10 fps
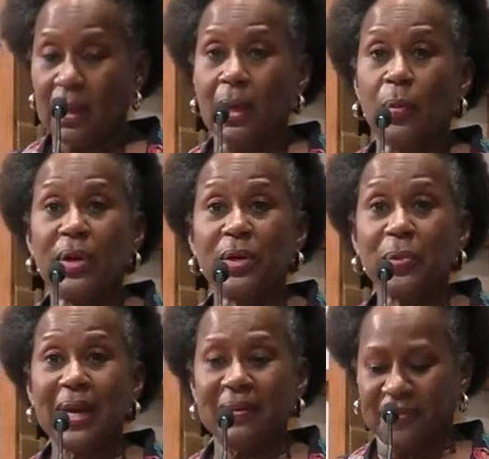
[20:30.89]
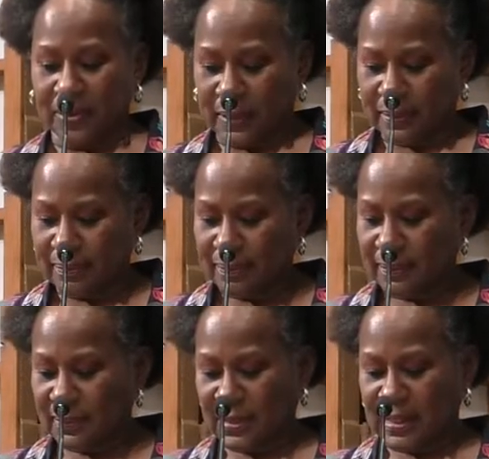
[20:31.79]
We are grateful
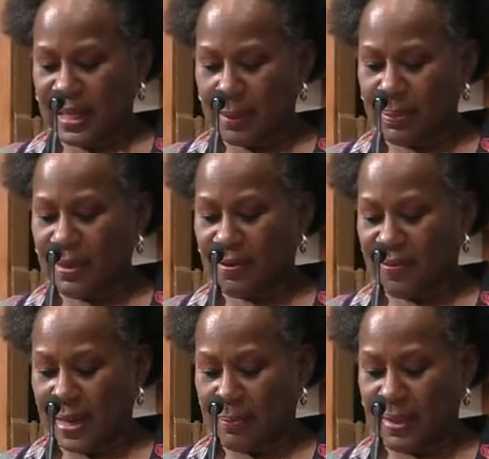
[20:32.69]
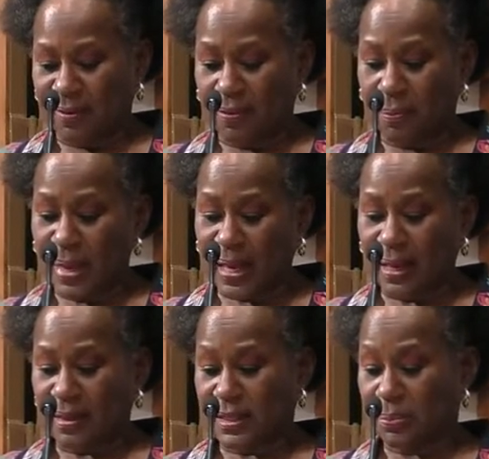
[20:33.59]
to the Kiplinger family for
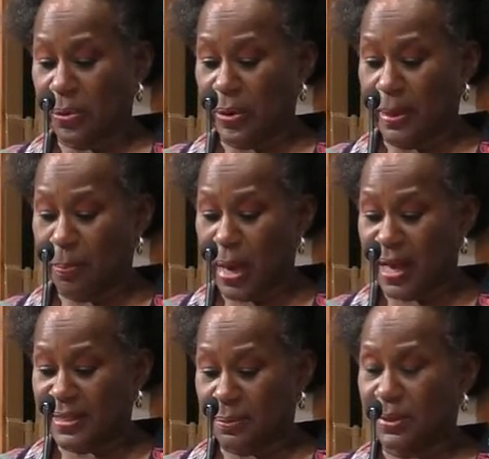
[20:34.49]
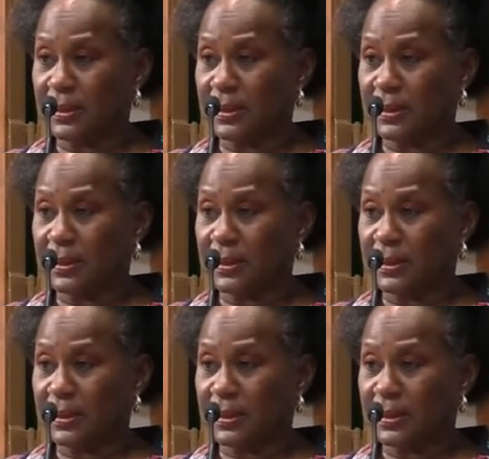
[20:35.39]
making this program possible.